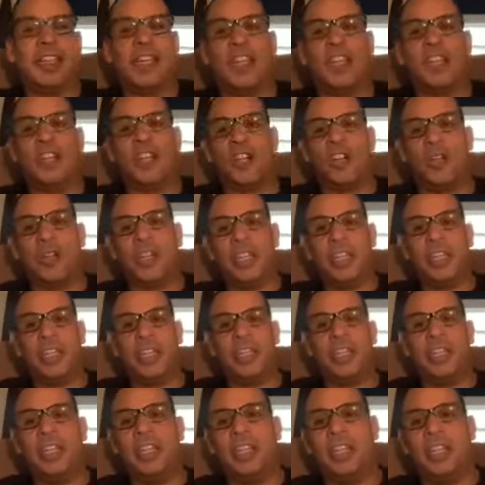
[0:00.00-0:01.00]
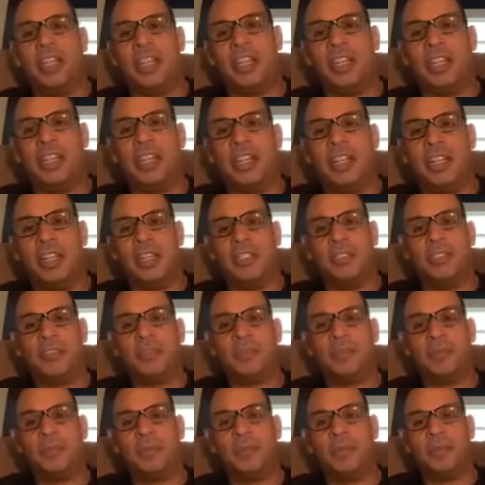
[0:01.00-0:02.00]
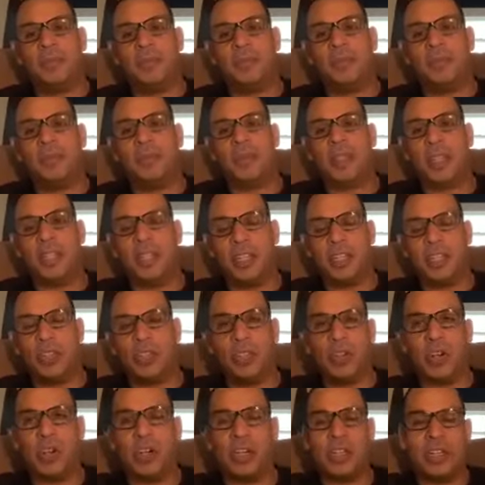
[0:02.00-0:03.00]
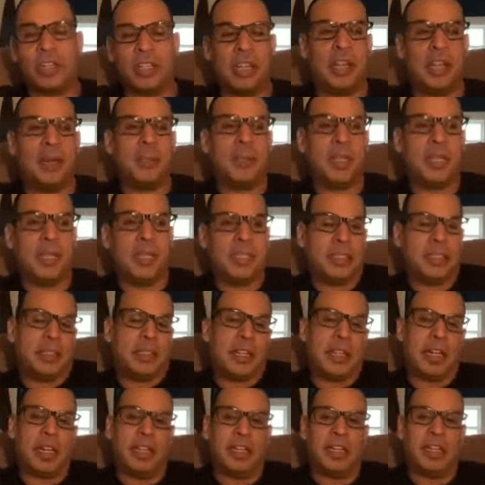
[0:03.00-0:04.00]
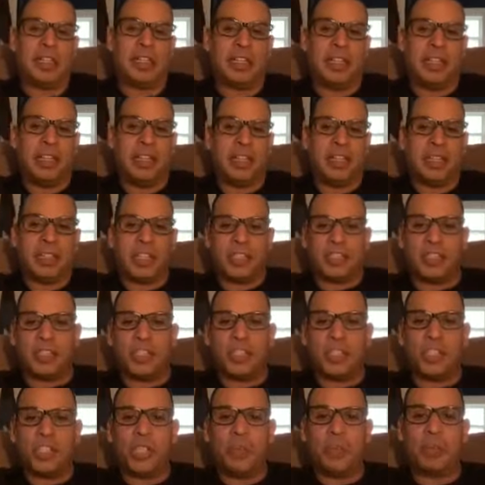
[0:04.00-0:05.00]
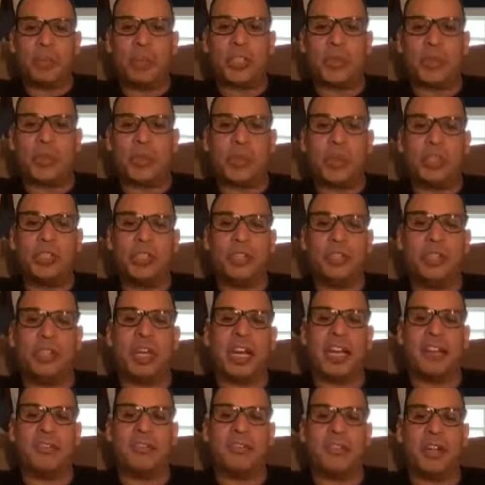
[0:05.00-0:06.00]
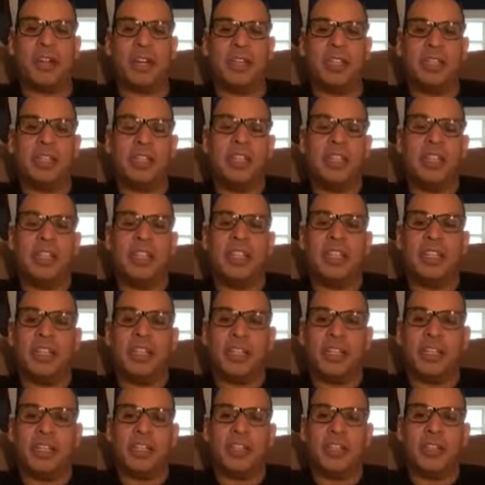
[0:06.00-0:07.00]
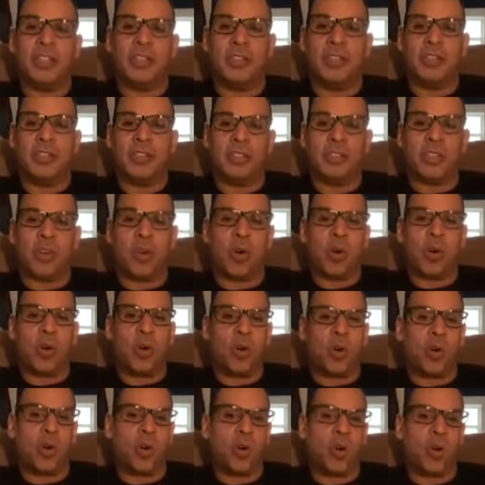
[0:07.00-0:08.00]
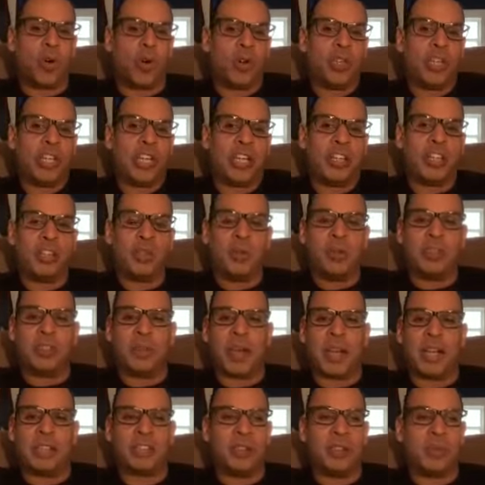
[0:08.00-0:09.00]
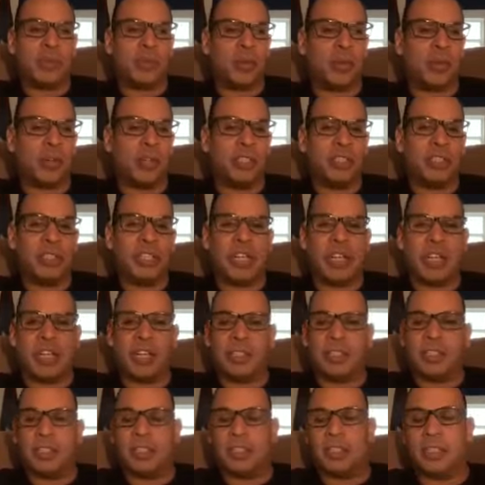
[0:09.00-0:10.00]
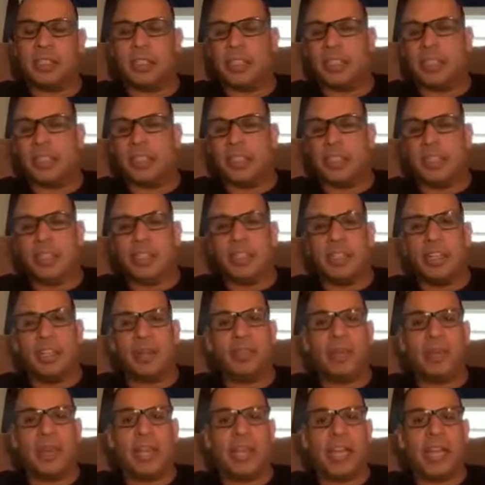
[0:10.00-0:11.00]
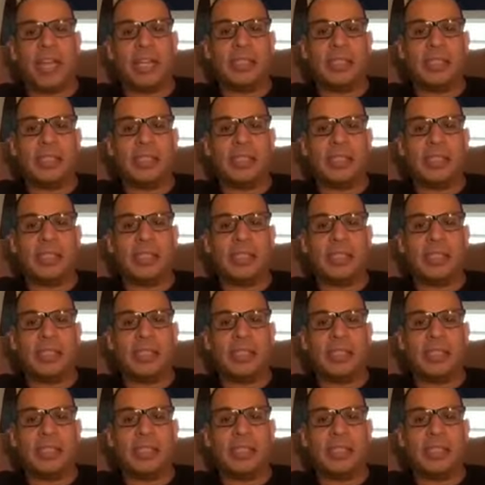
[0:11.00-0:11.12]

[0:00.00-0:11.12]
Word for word: I decided in, in, uh, in New York, I mean, it's like that's the cheapest sport you could have, right? You know, so all, all you got to do is a basketball and you got a black top.